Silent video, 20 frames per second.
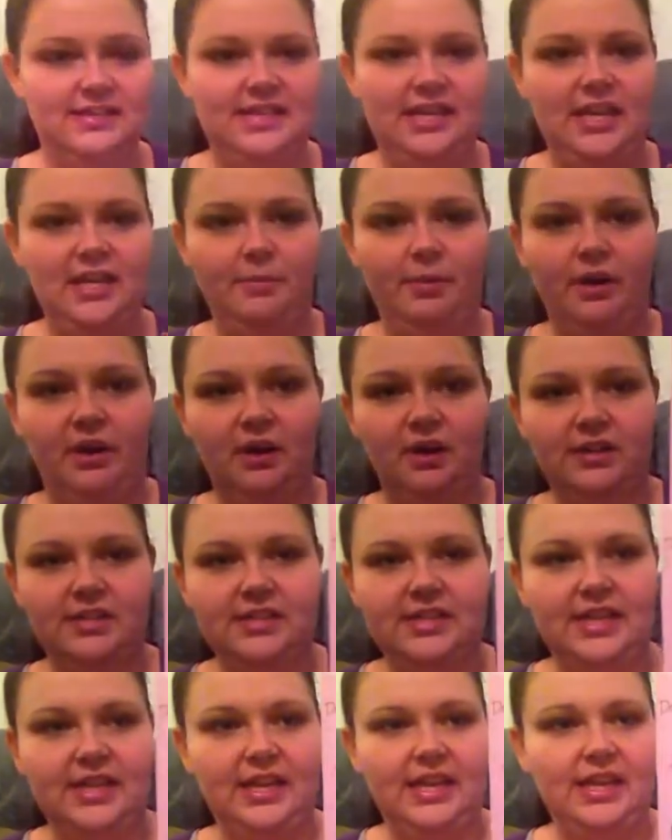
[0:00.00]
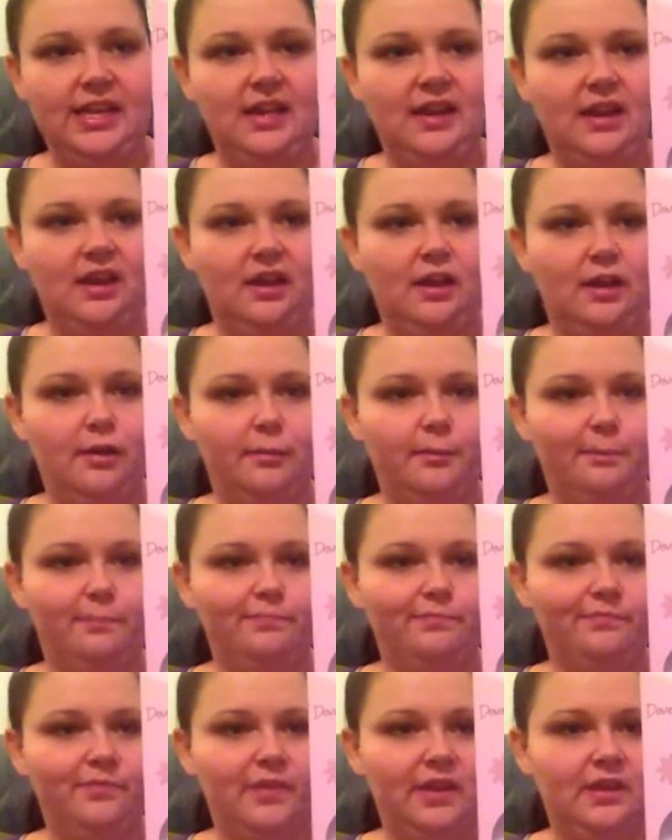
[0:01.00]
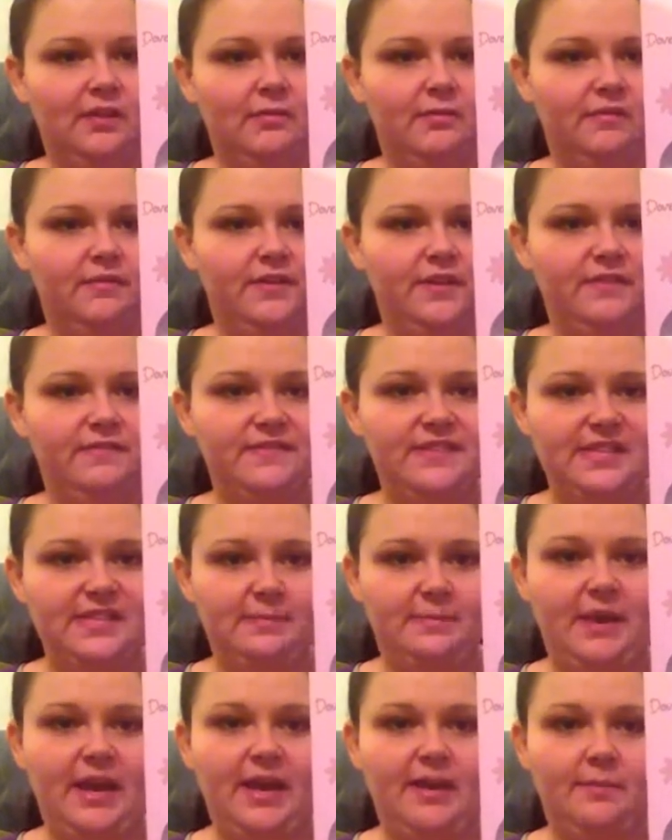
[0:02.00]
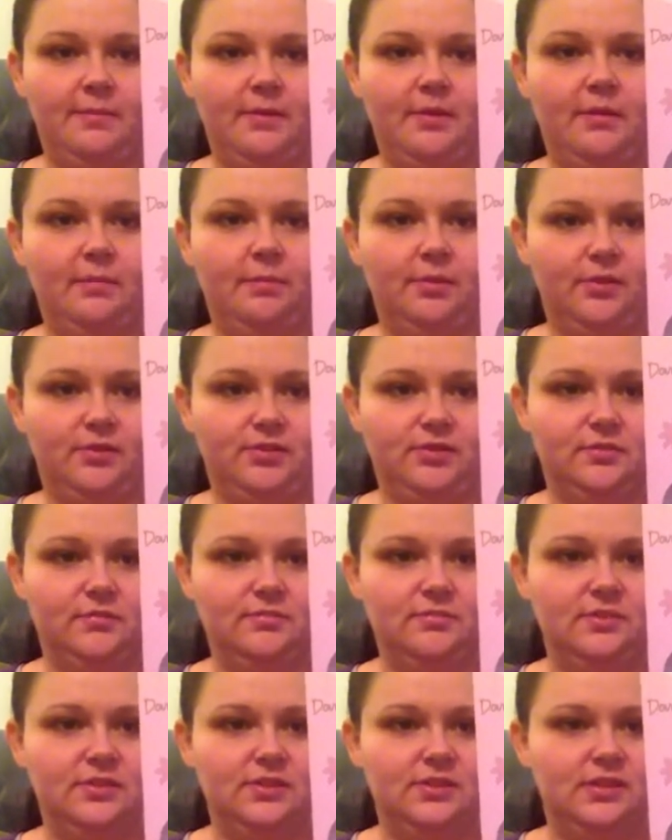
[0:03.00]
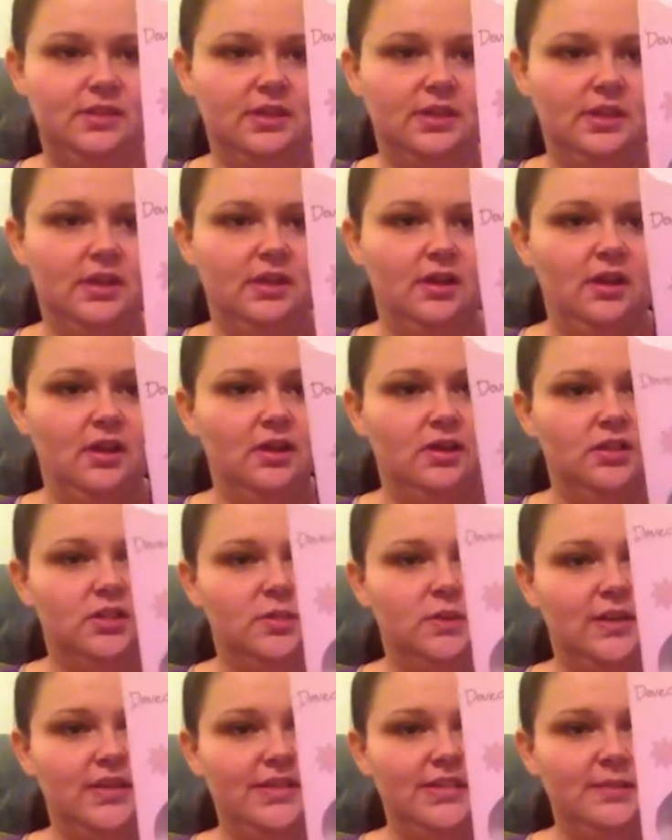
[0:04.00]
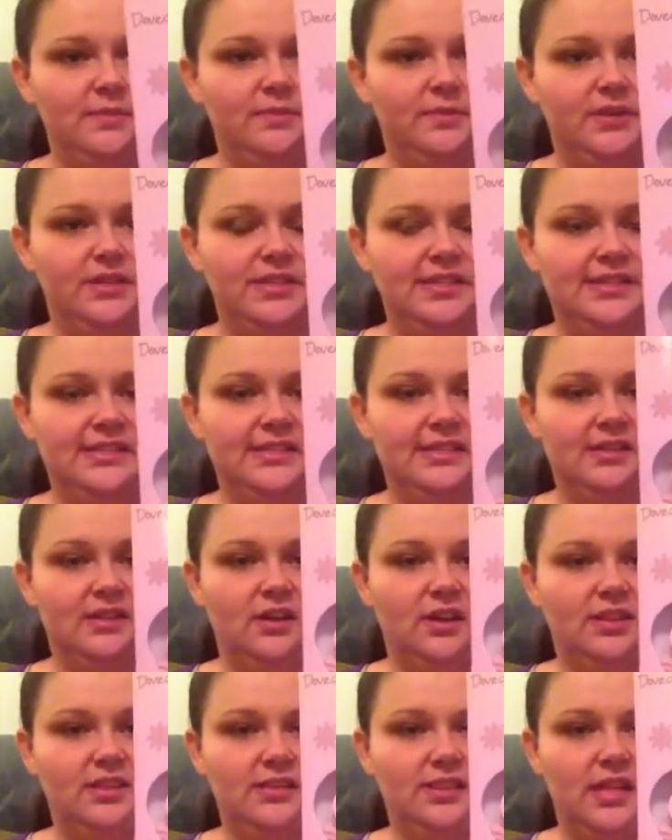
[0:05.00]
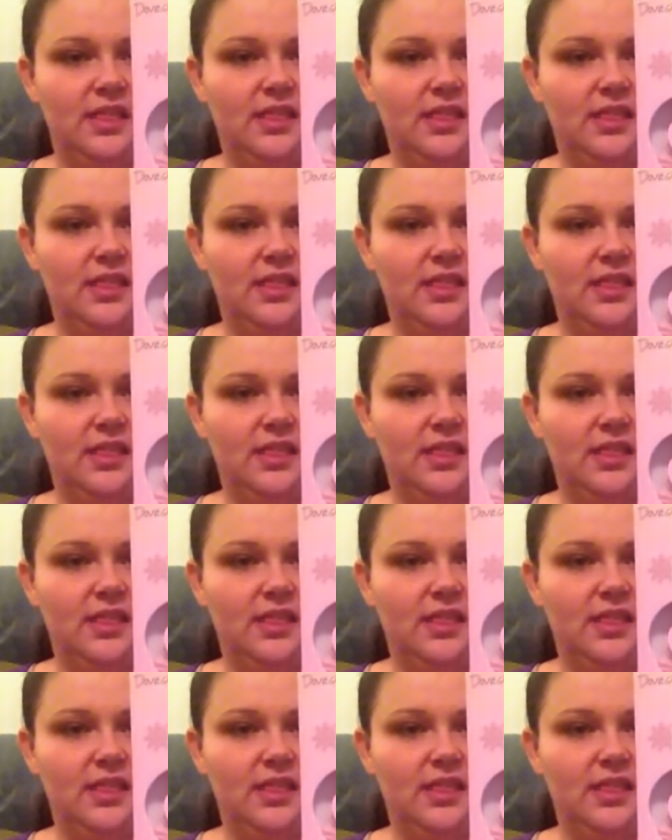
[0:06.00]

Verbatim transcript: Tea Party um, 50 paper blossoms, 20 printed designs,